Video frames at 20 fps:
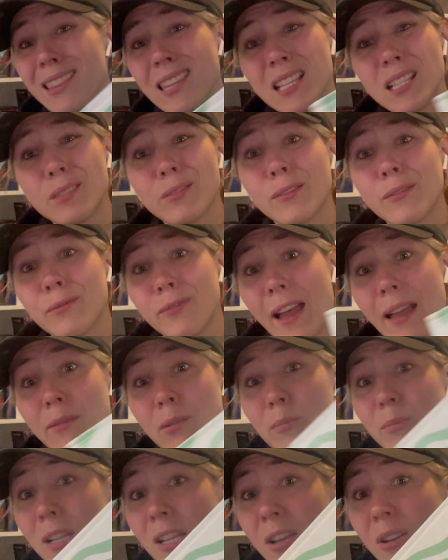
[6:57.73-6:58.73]
these from 5
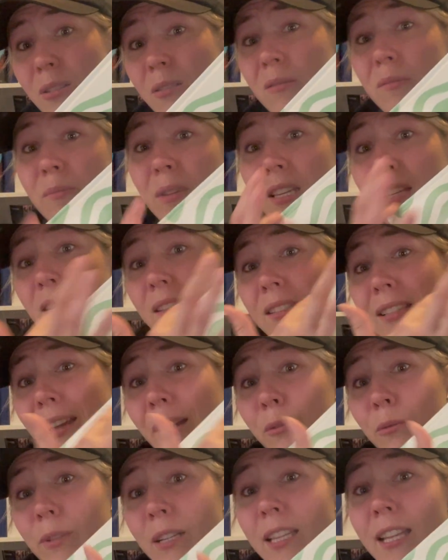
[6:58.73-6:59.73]
and Below because I
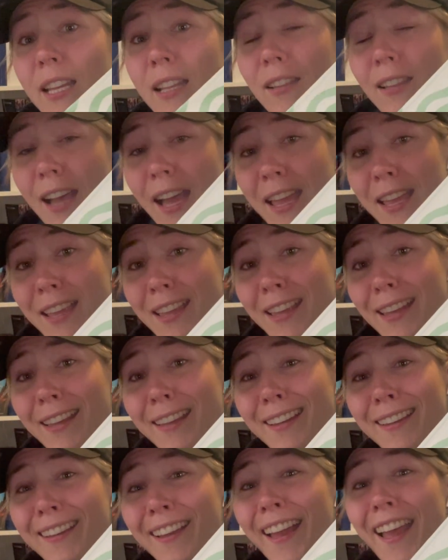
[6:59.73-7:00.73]
really like
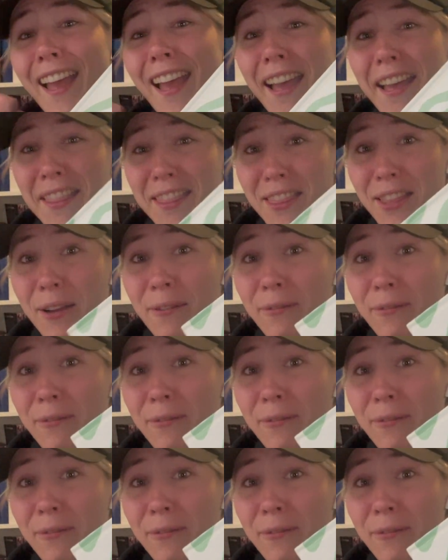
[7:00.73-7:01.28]
the